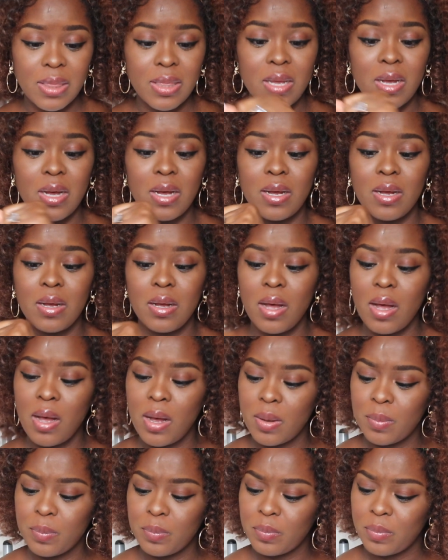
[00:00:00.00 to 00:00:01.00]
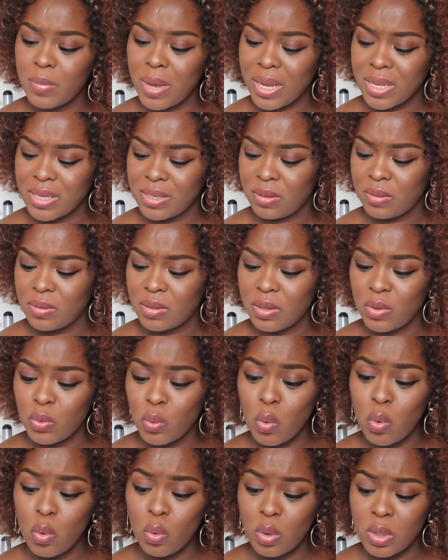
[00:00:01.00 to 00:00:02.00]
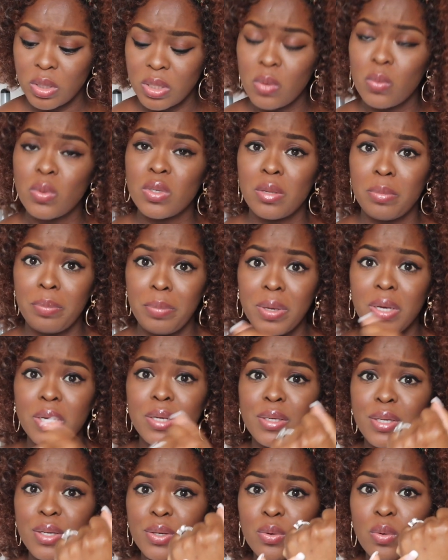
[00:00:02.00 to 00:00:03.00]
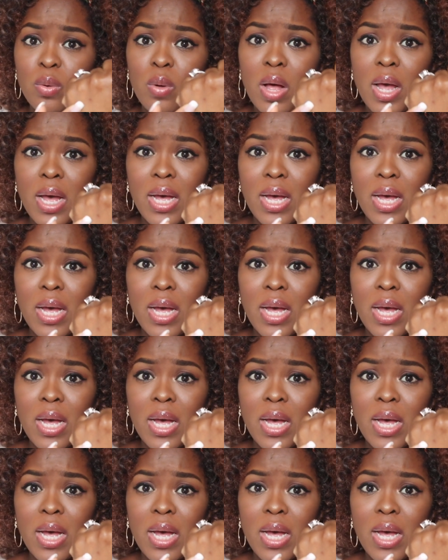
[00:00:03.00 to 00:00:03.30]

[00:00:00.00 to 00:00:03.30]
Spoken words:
the I can still see the hole because it was a big needle.